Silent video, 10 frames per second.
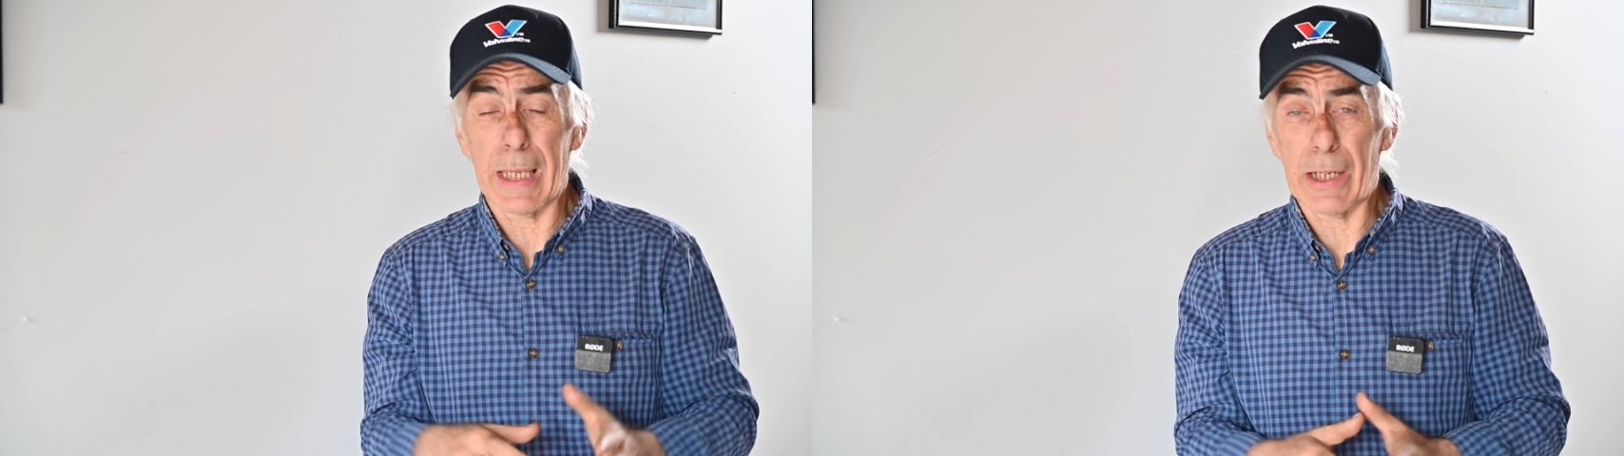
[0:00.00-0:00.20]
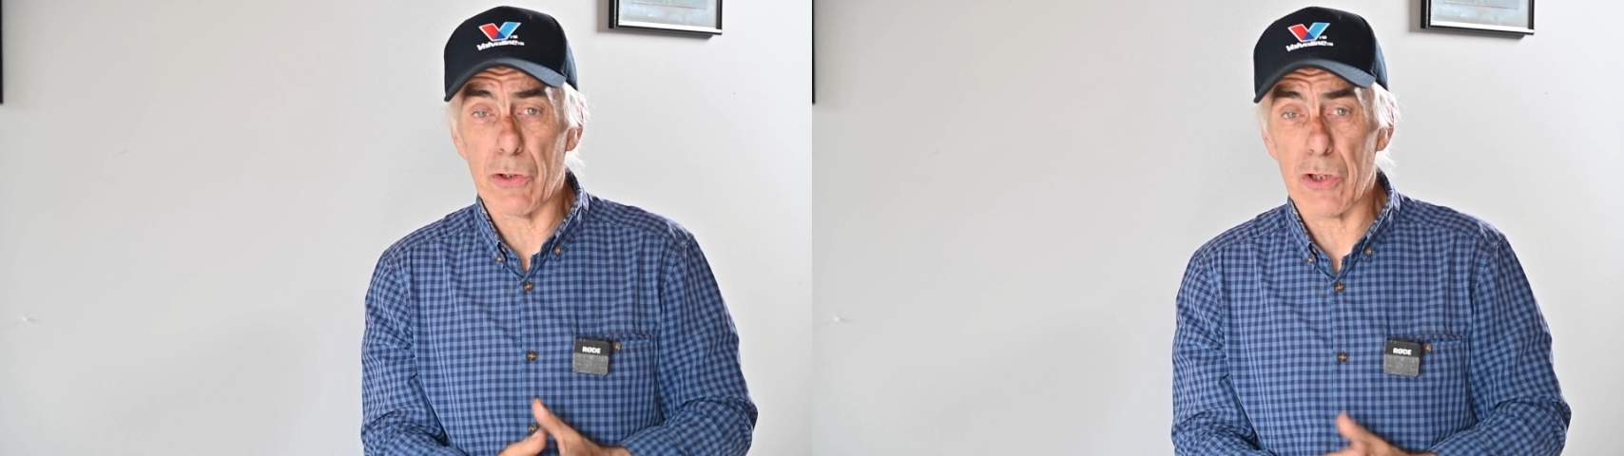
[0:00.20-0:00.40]

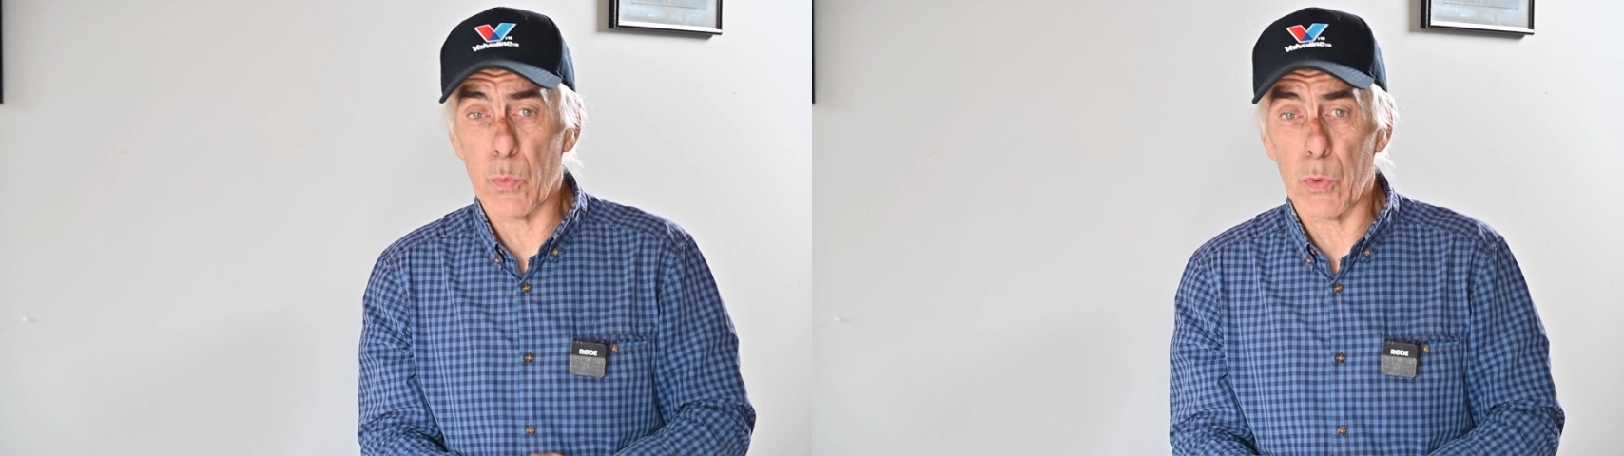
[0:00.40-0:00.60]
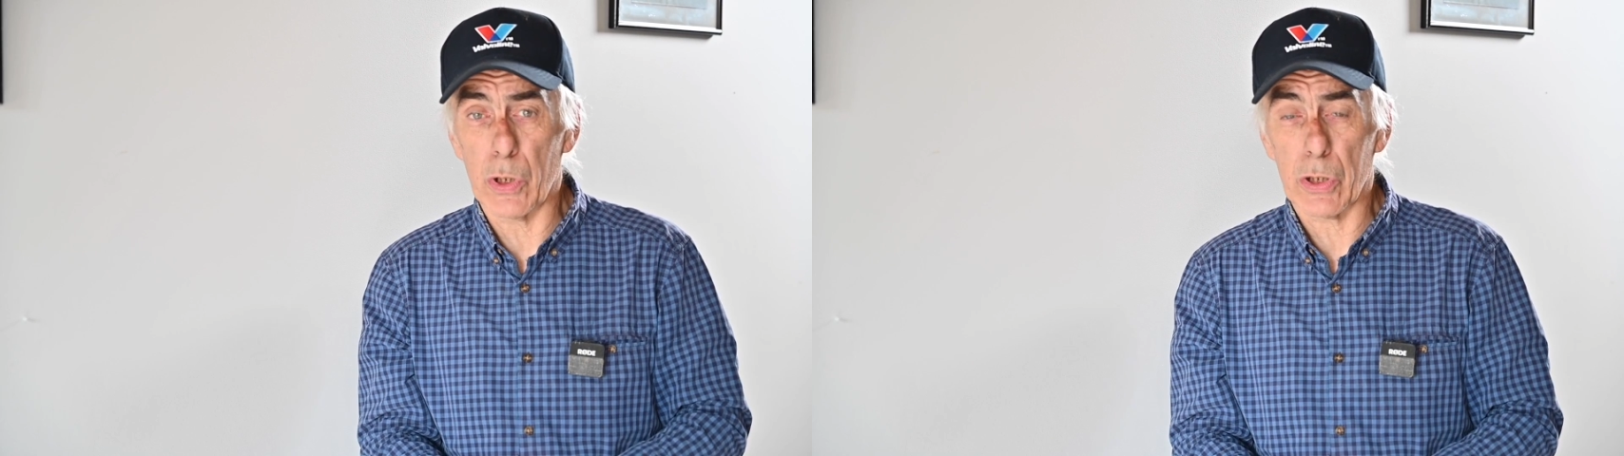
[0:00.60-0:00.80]
That doesn't
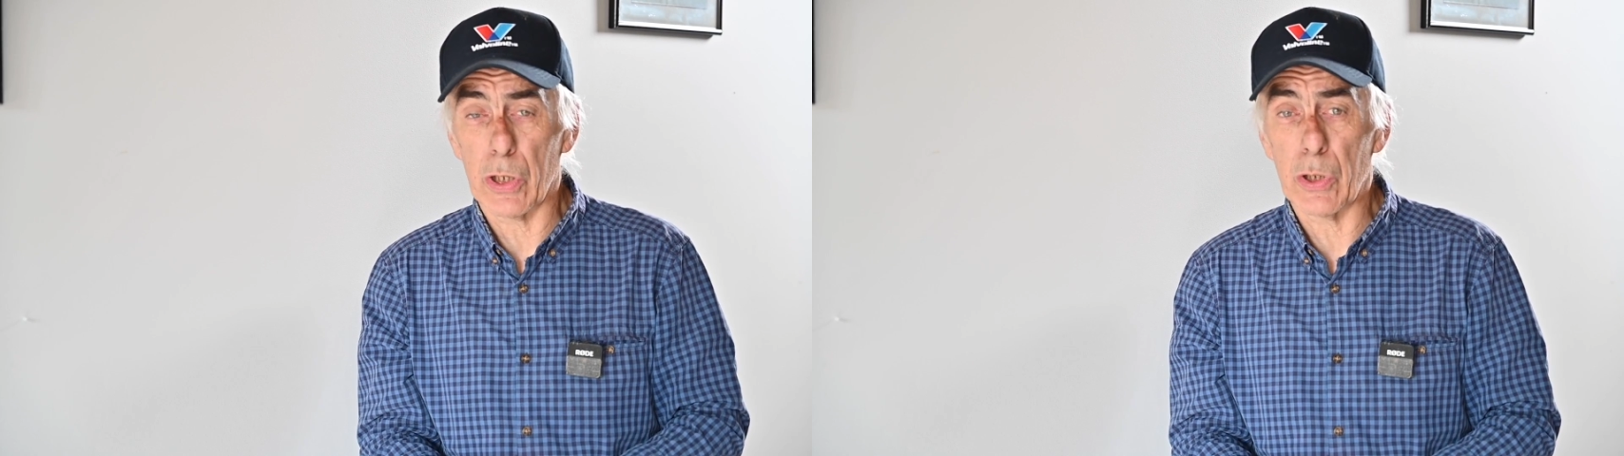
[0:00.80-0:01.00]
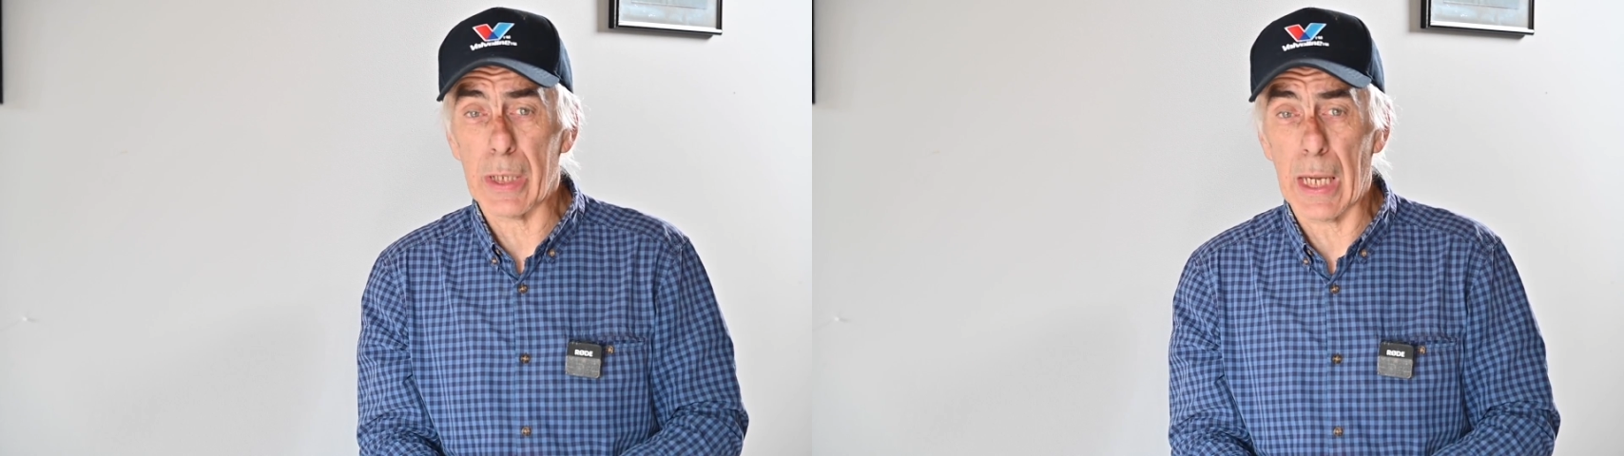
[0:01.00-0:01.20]
work.
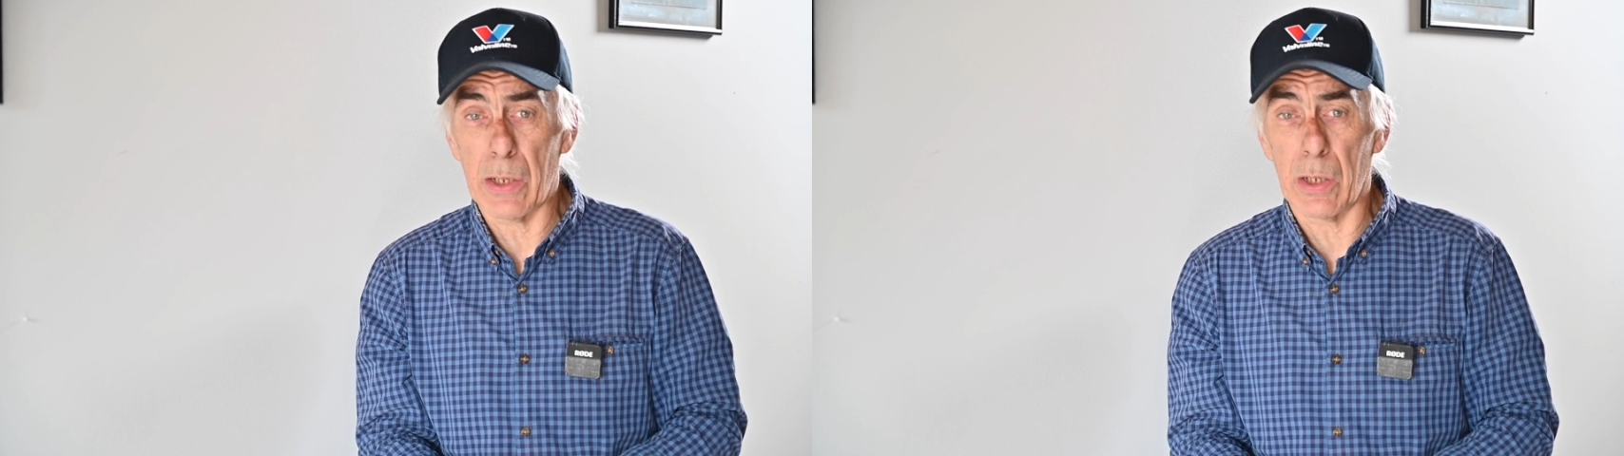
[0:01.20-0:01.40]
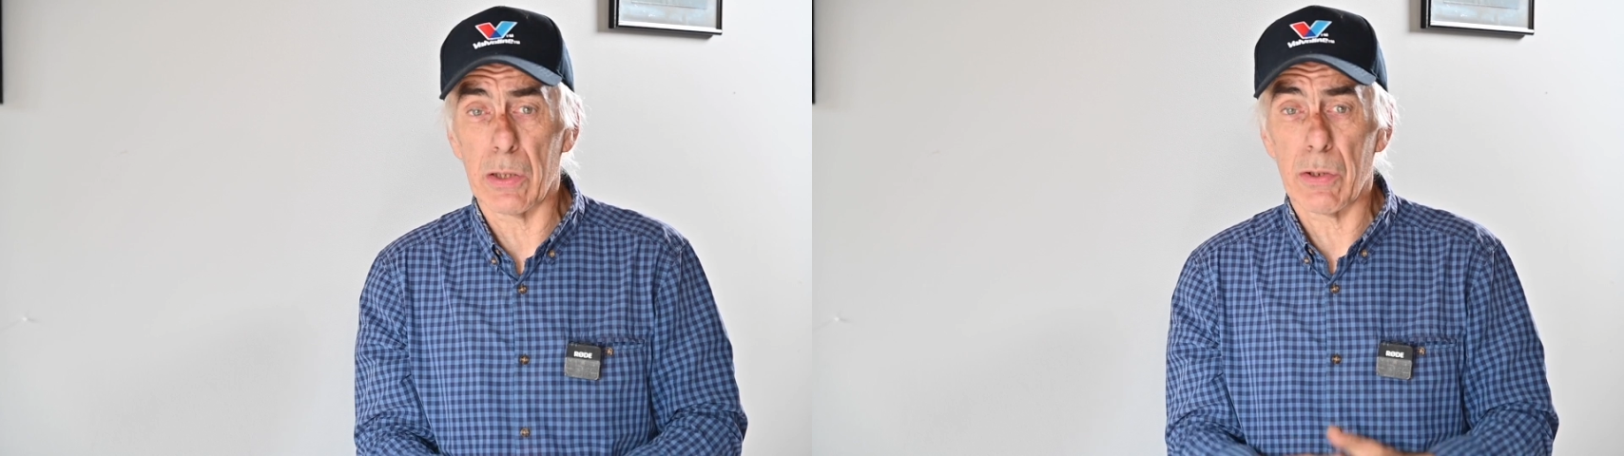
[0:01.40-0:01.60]
You
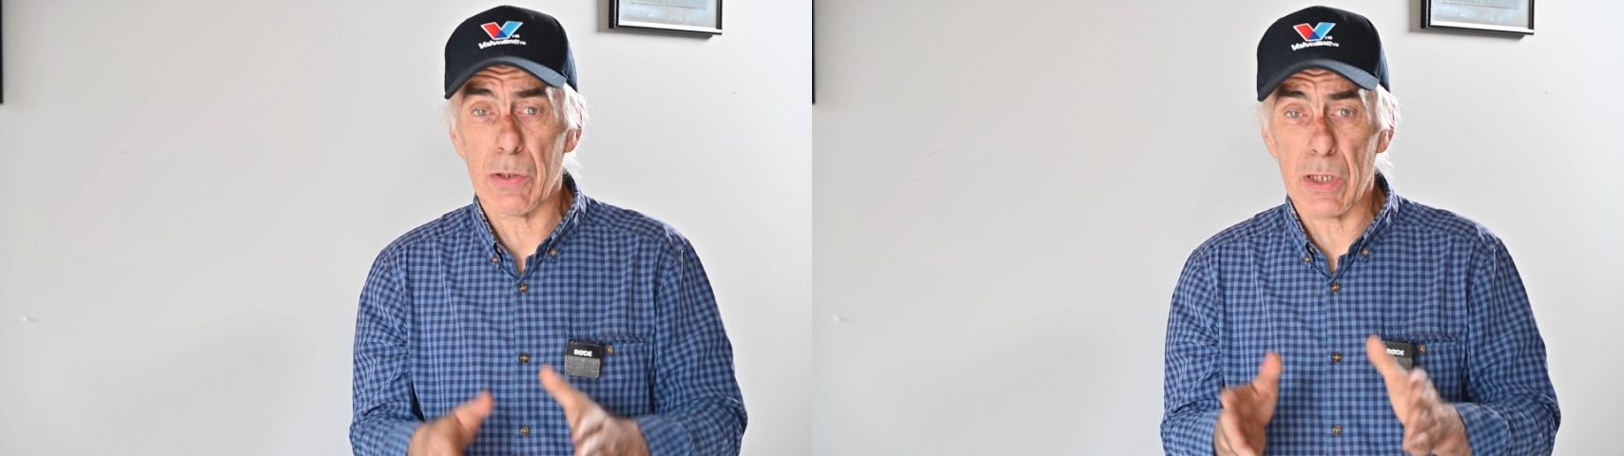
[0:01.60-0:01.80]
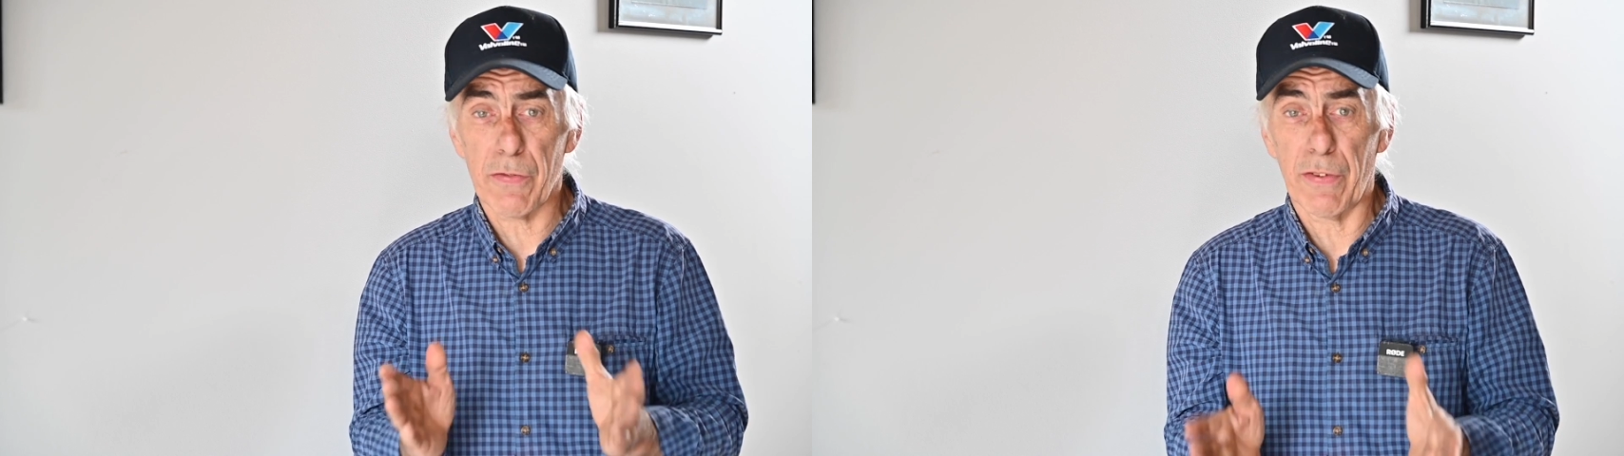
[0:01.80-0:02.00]
cannot
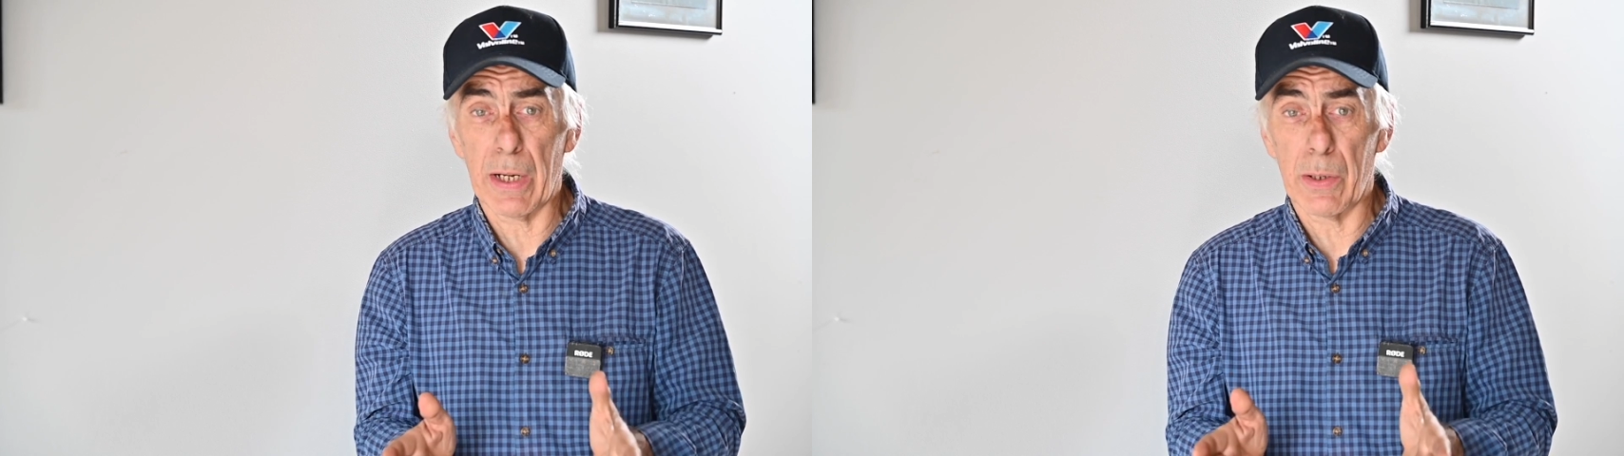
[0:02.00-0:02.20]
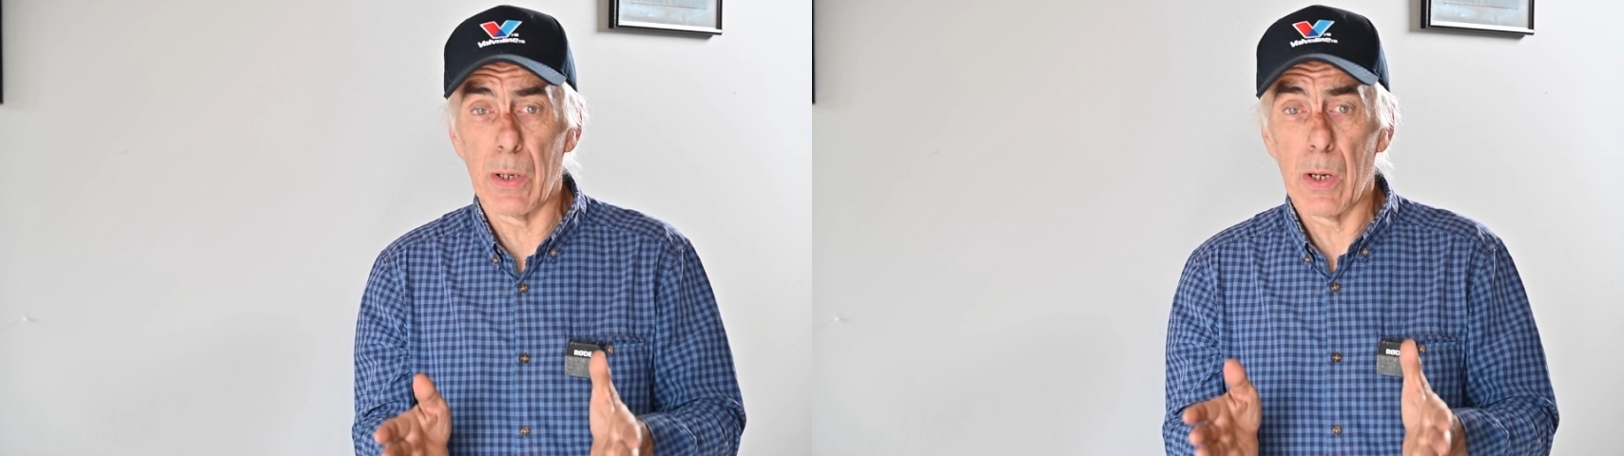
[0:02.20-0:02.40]

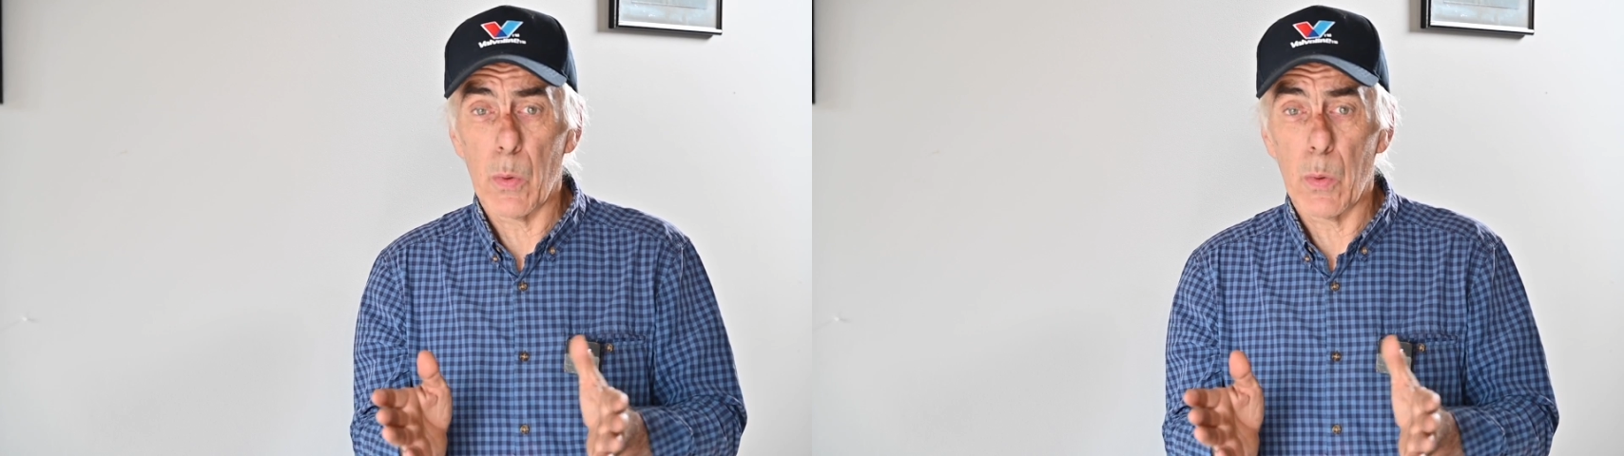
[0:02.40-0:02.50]
transfer